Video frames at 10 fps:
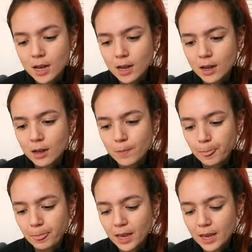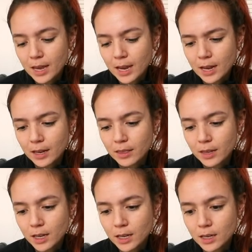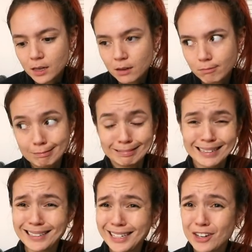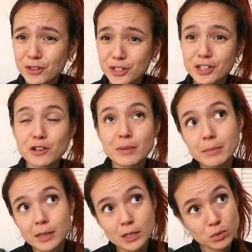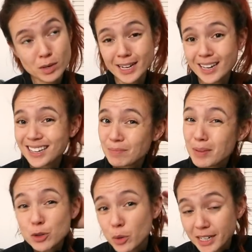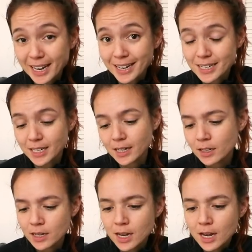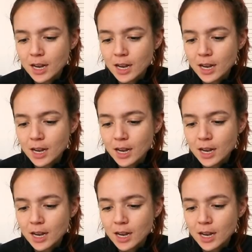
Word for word: um, and I think like years ago, maybe in 20 mid 2018,